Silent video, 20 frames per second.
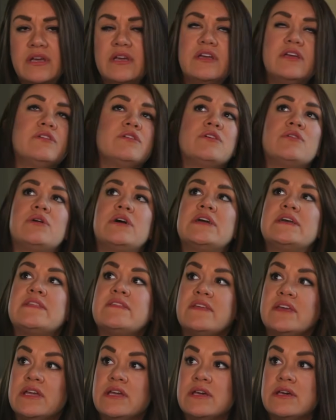I
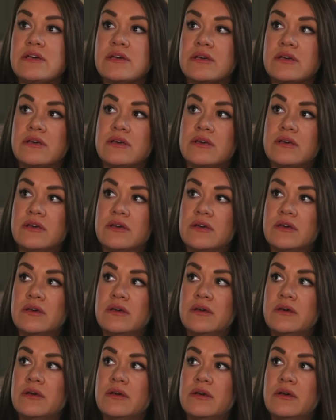think
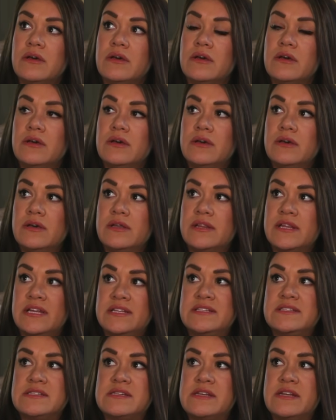
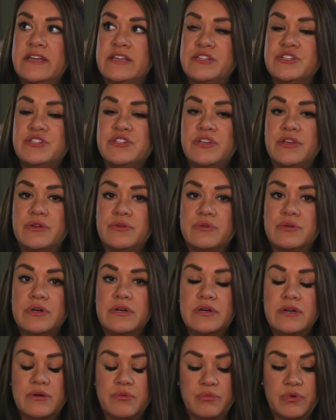that's an issue
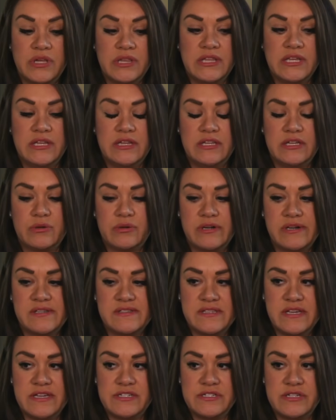within the
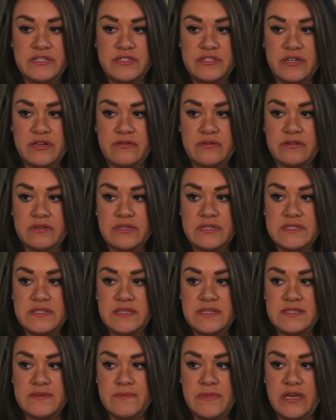organization in general, is
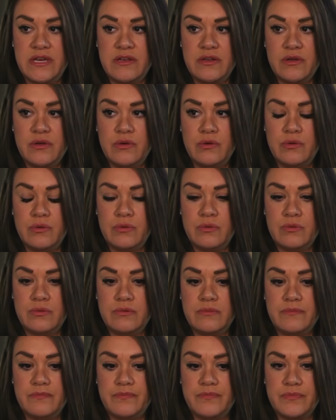these men who
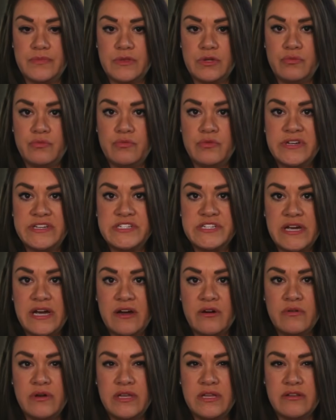reach
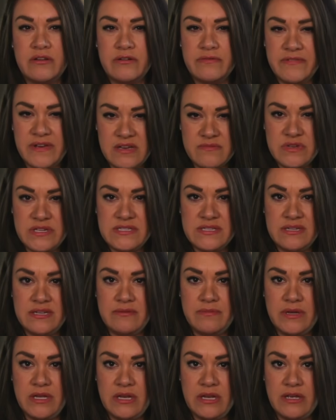out and their families end
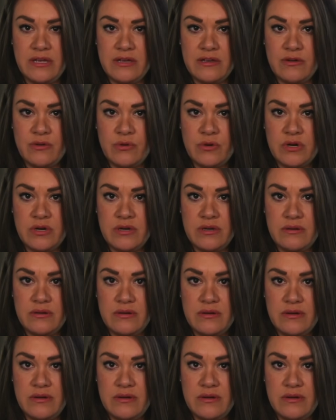up getting ignored.